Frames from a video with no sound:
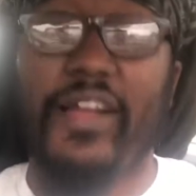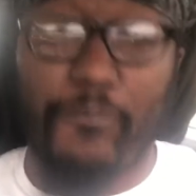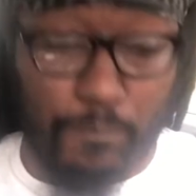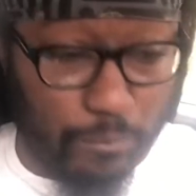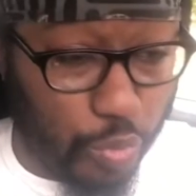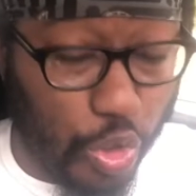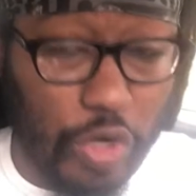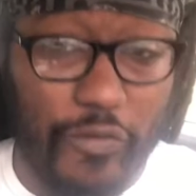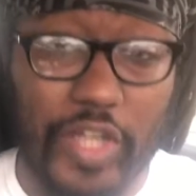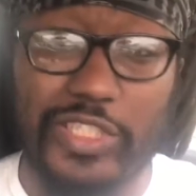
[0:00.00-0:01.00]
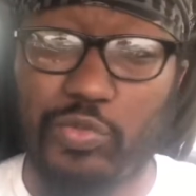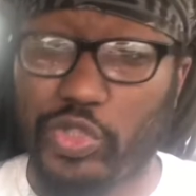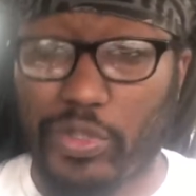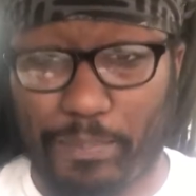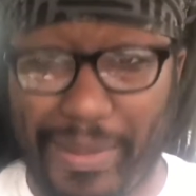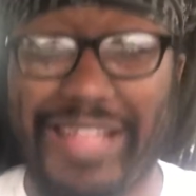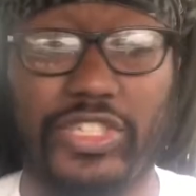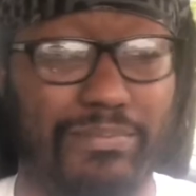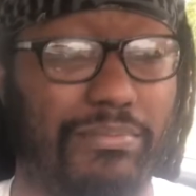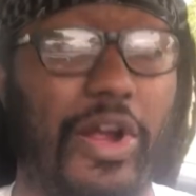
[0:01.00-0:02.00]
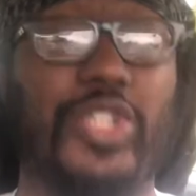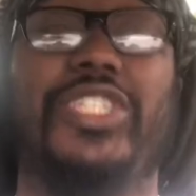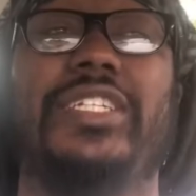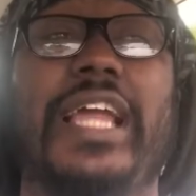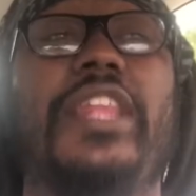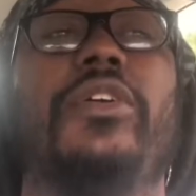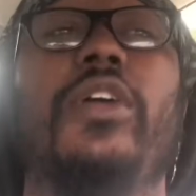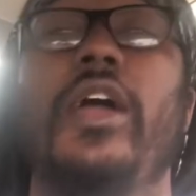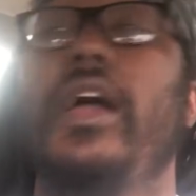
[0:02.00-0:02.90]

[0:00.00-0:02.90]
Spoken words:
universes was about to merge together